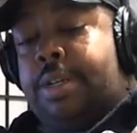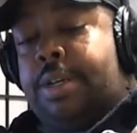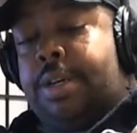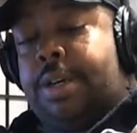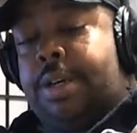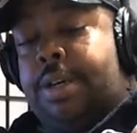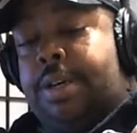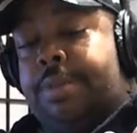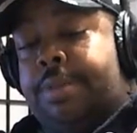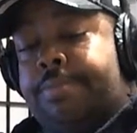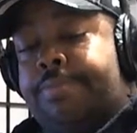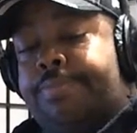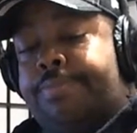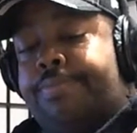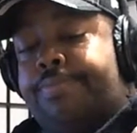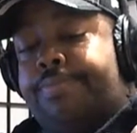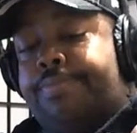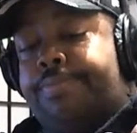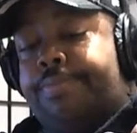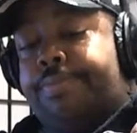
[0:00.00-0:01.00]
I
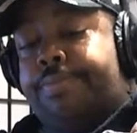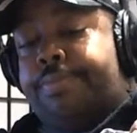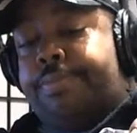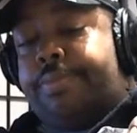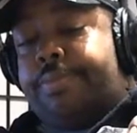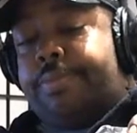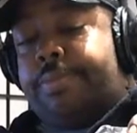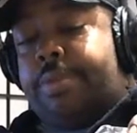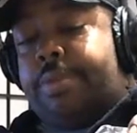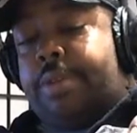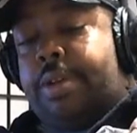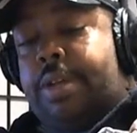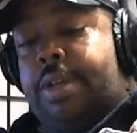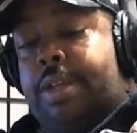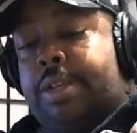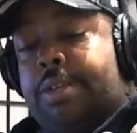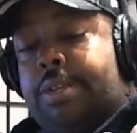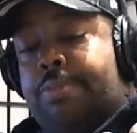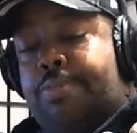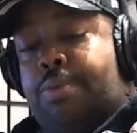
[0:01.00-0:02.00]

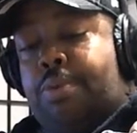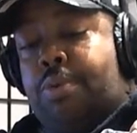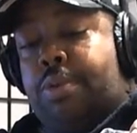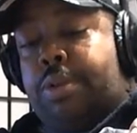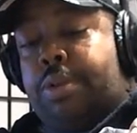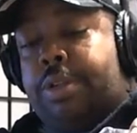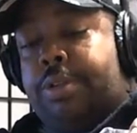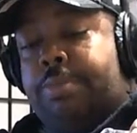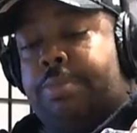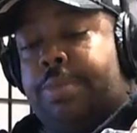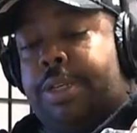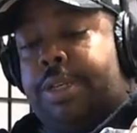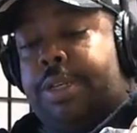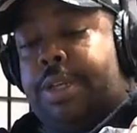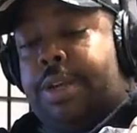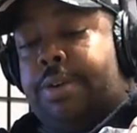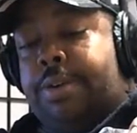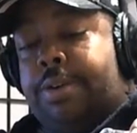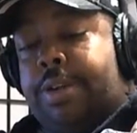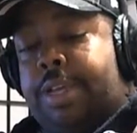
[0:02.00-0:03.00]
have to pour a little bit
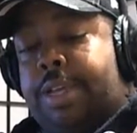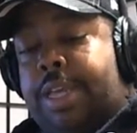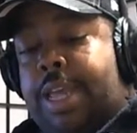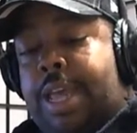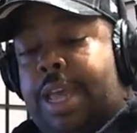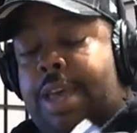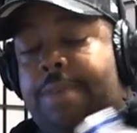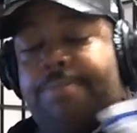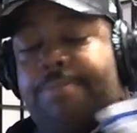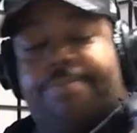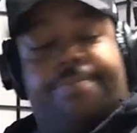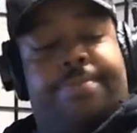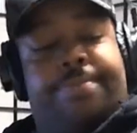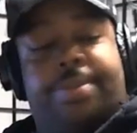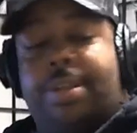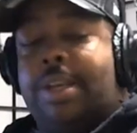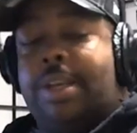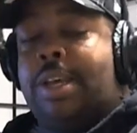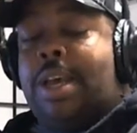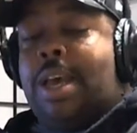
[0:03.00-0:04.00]
there in the cap.
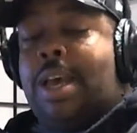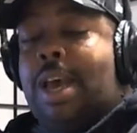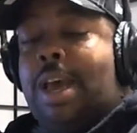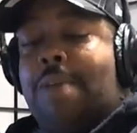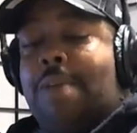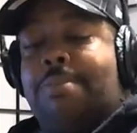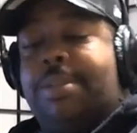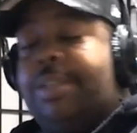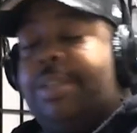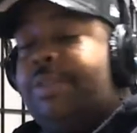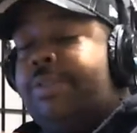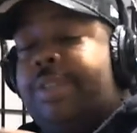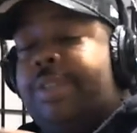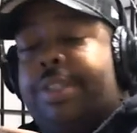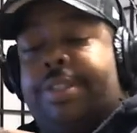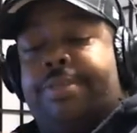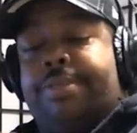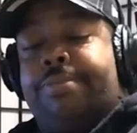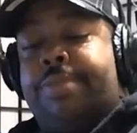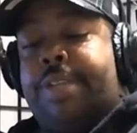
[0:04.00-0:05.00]
I've been doing
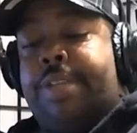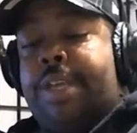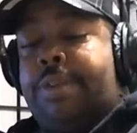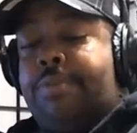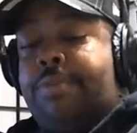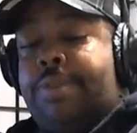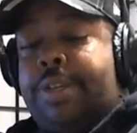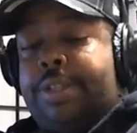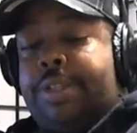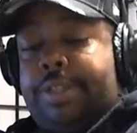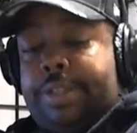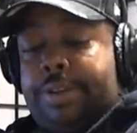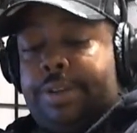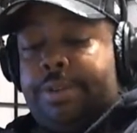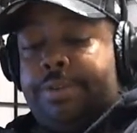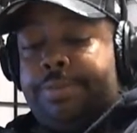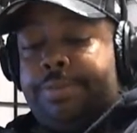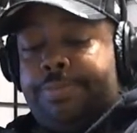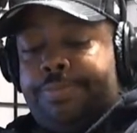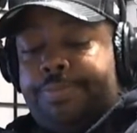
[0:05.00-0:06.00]
this from day one,
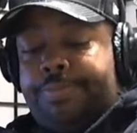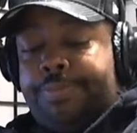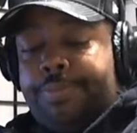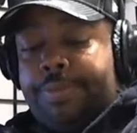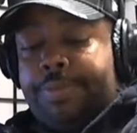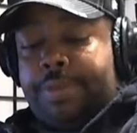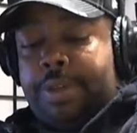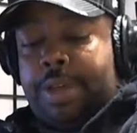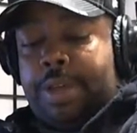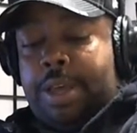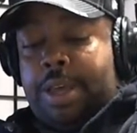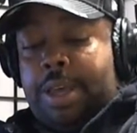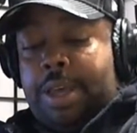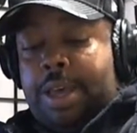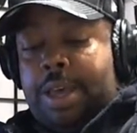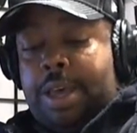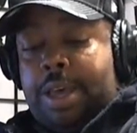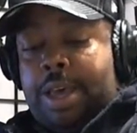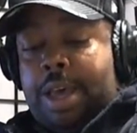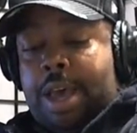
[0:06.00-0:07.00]
so
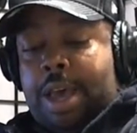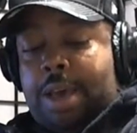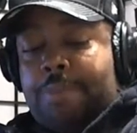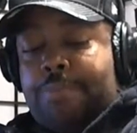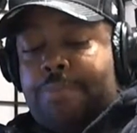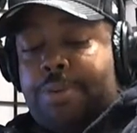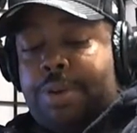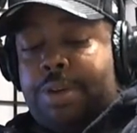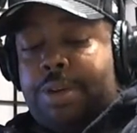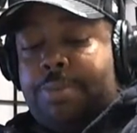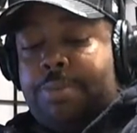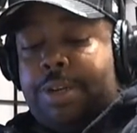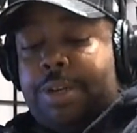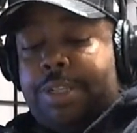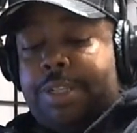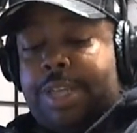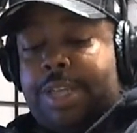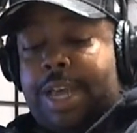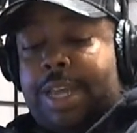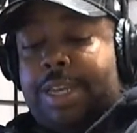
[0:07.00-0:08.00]
I pretty
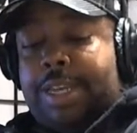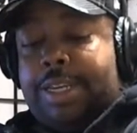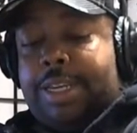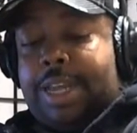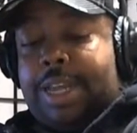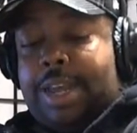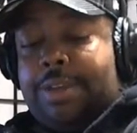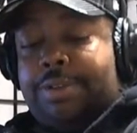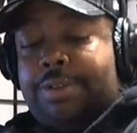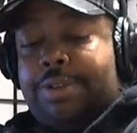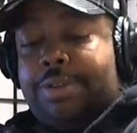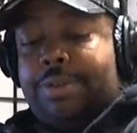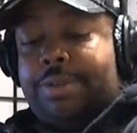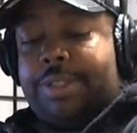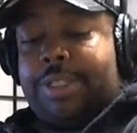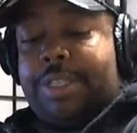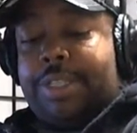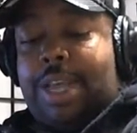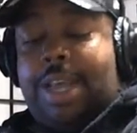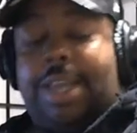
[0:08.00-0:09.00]
much got it down to a
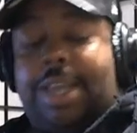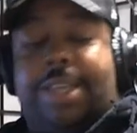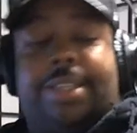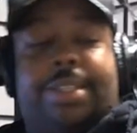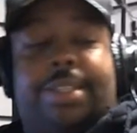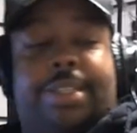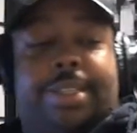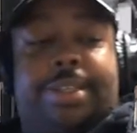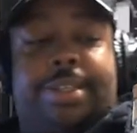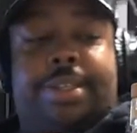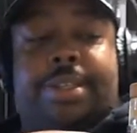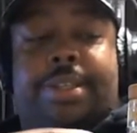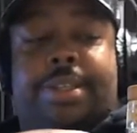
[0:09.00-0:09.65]
science.